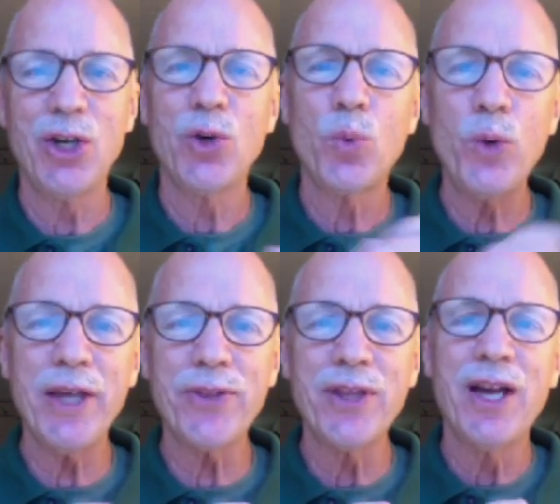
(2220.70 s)

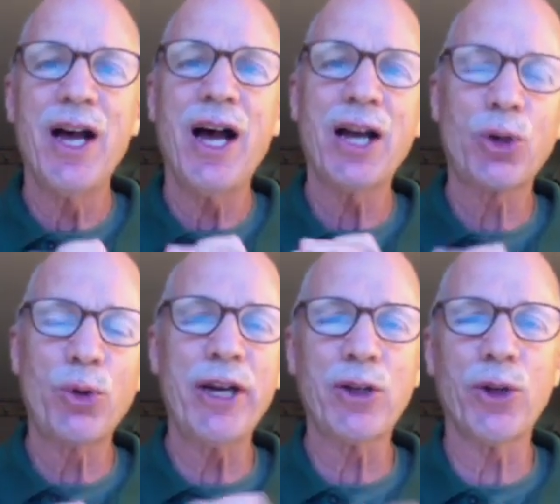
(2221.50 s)
with a
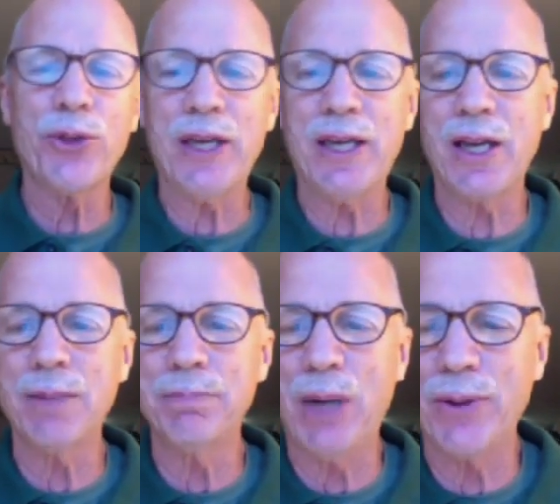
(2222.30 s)
critical thinking
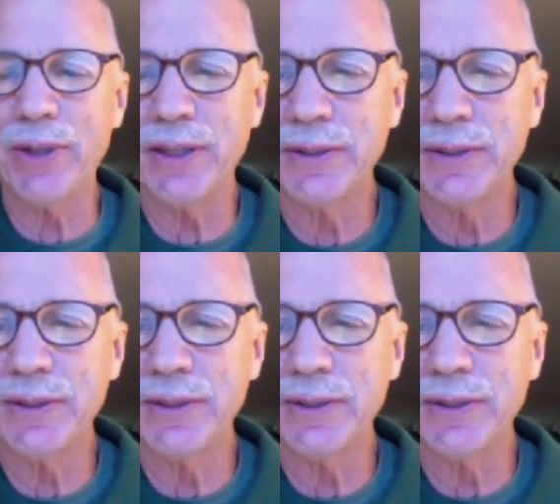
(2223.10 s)
component.